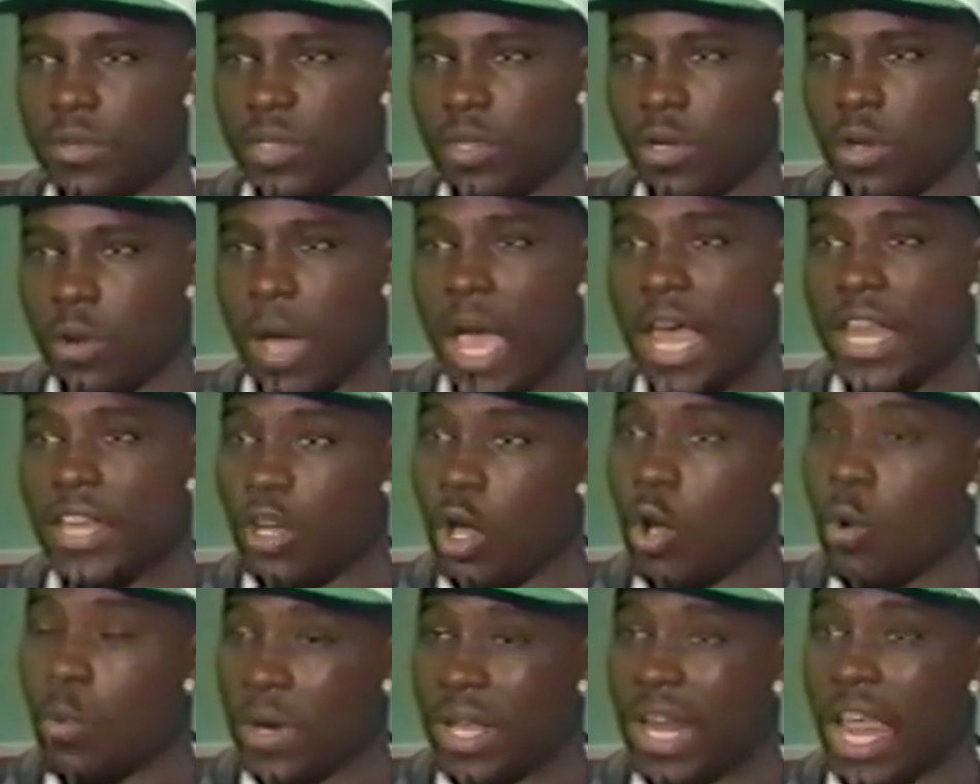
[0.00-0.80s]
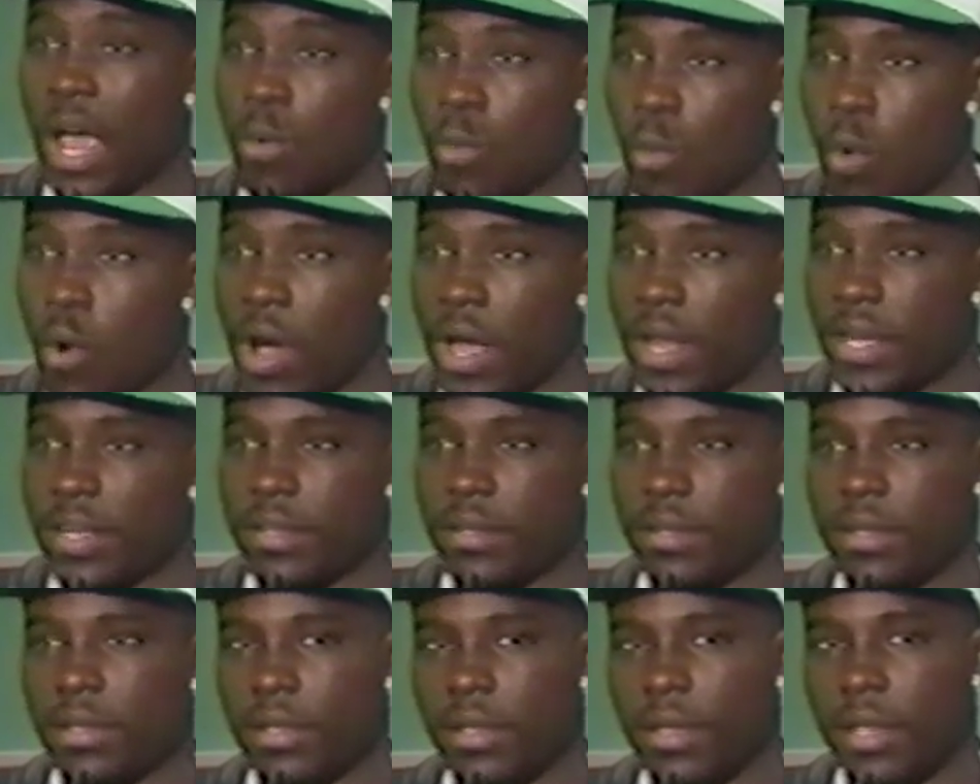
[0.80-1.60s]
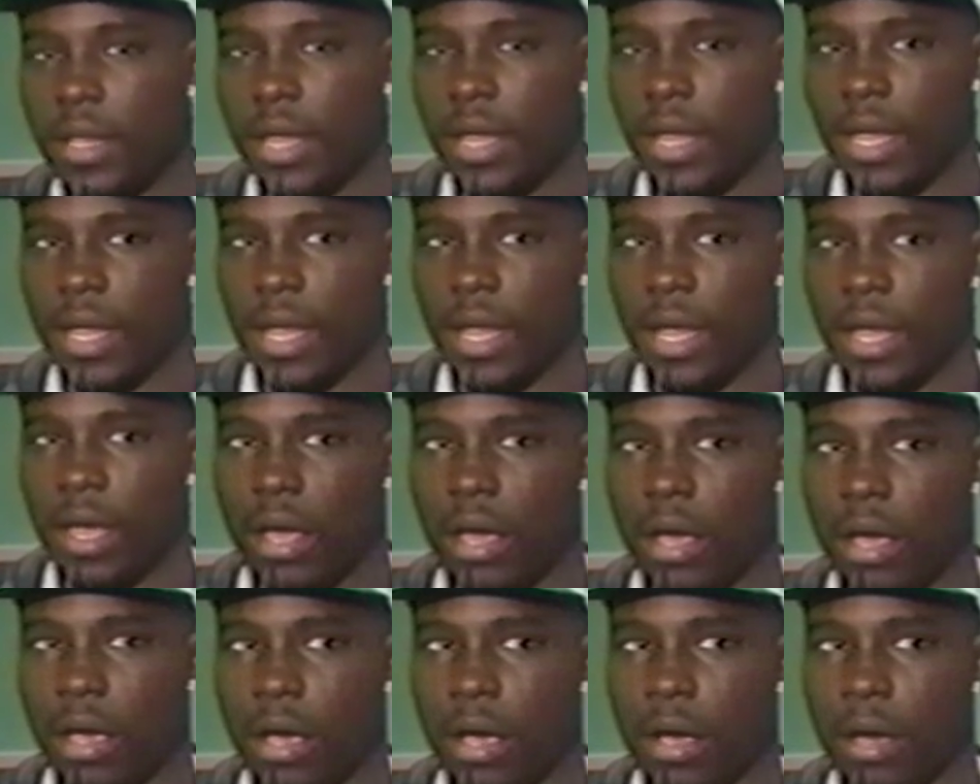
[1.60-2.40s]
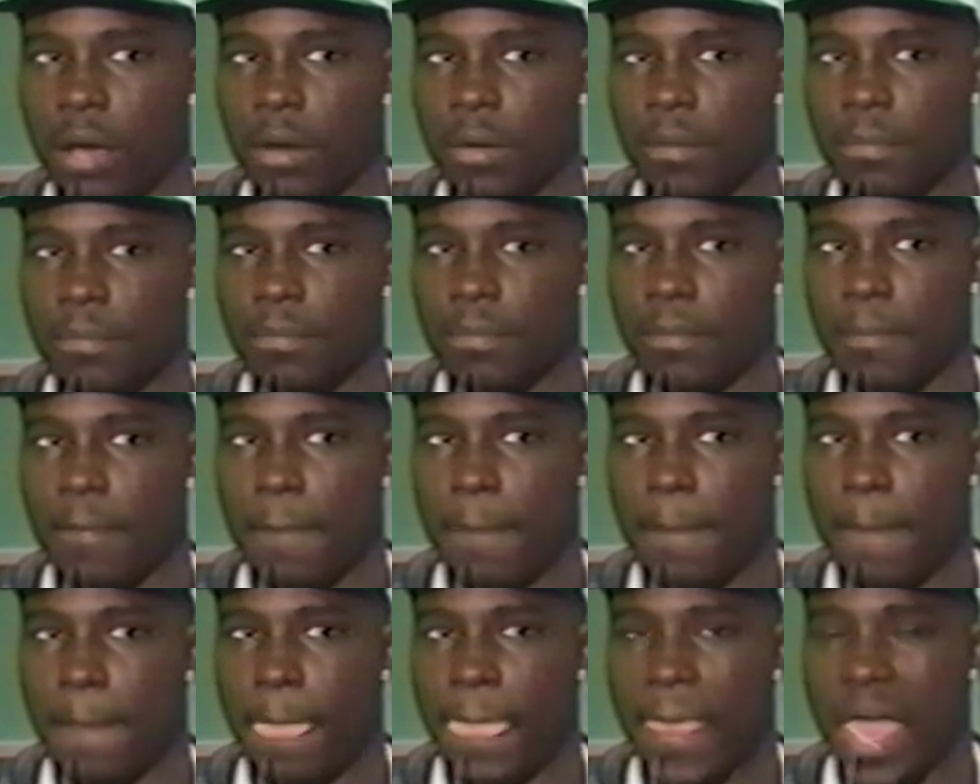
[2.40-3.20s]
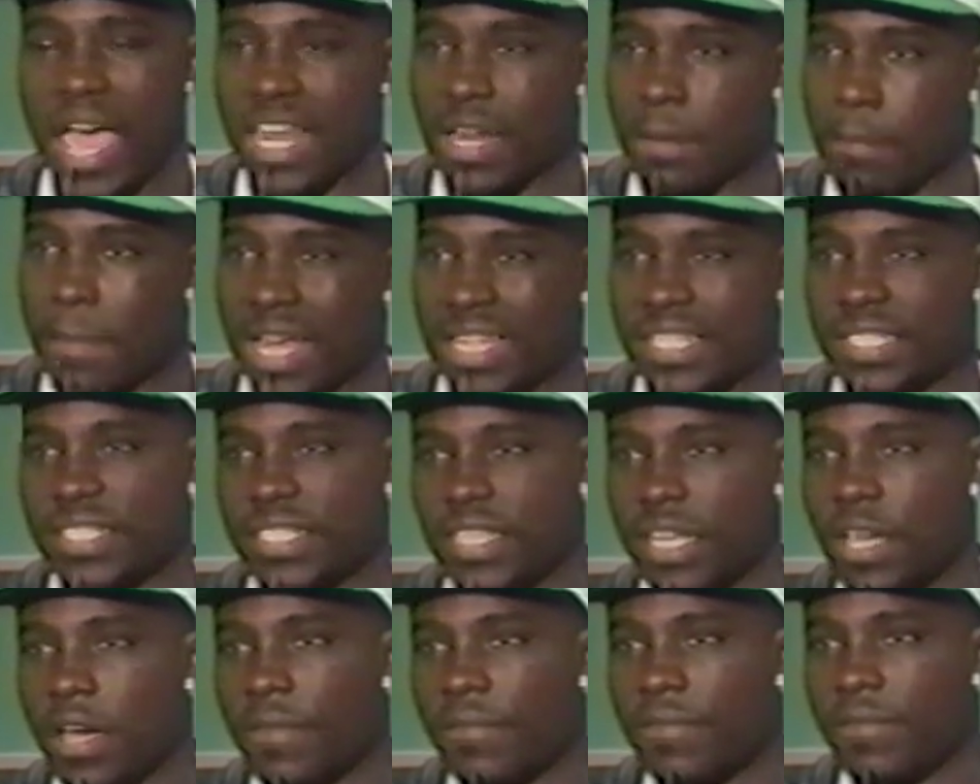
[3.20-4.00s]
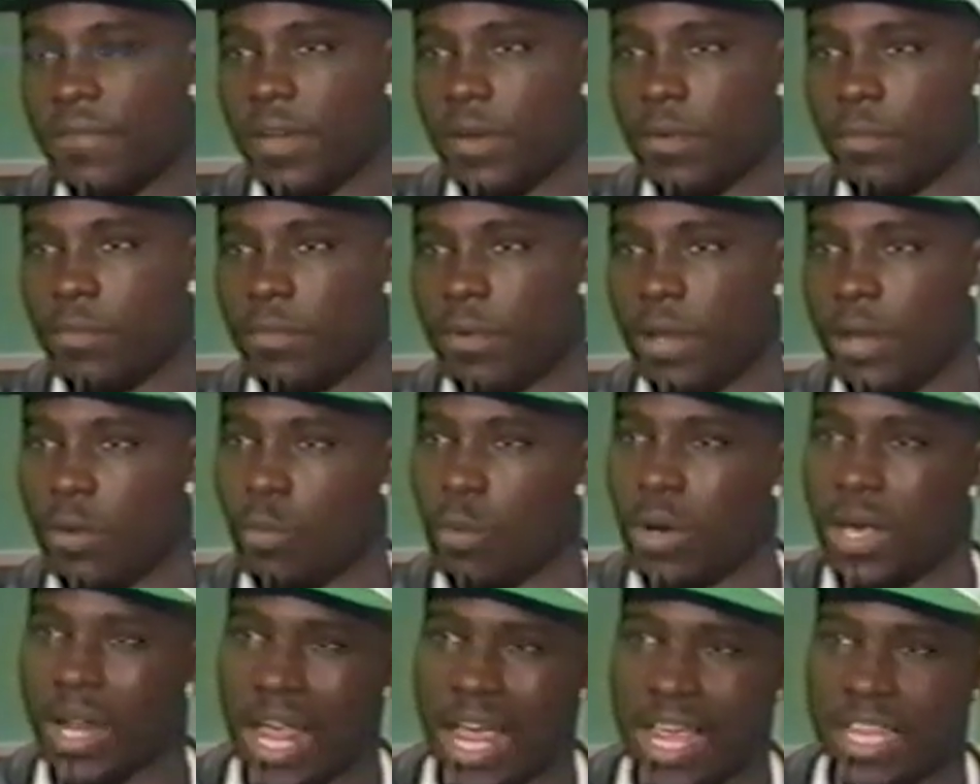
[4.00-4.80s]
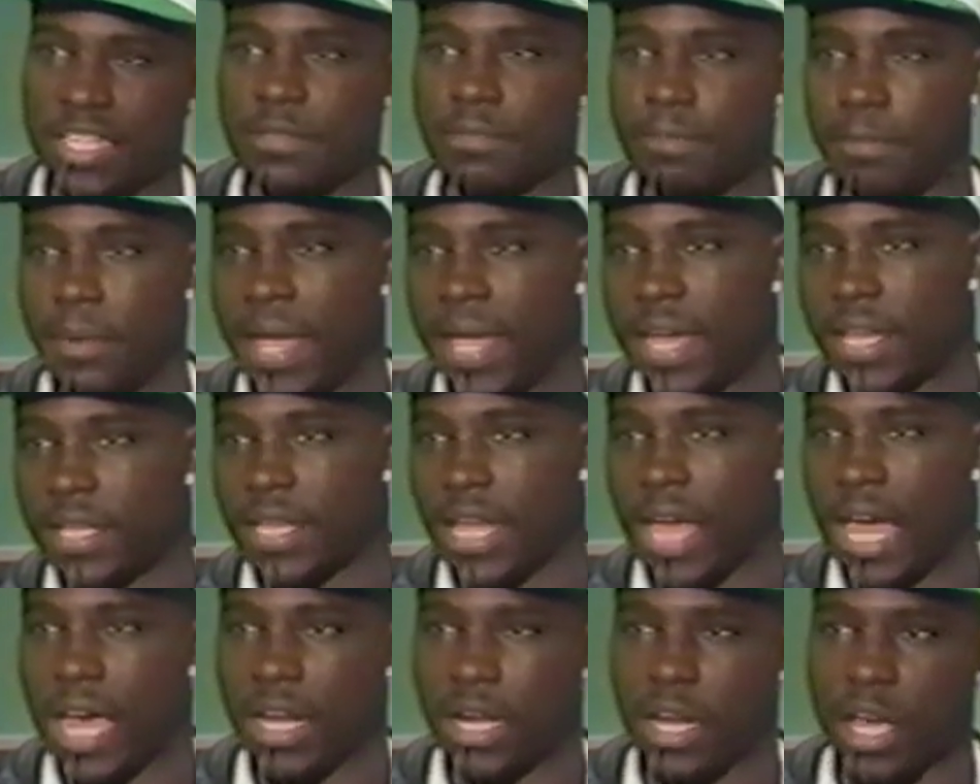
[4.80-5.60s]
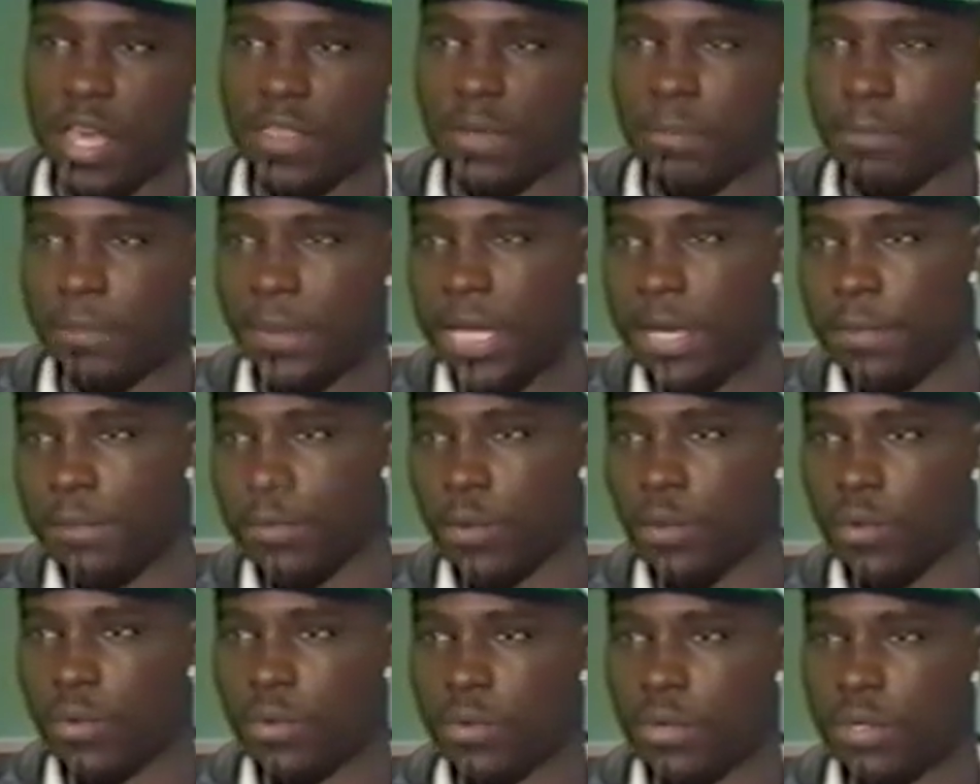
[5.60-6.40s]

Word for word: You know, I know what I want um, out of myself and, and what I expect out of other people.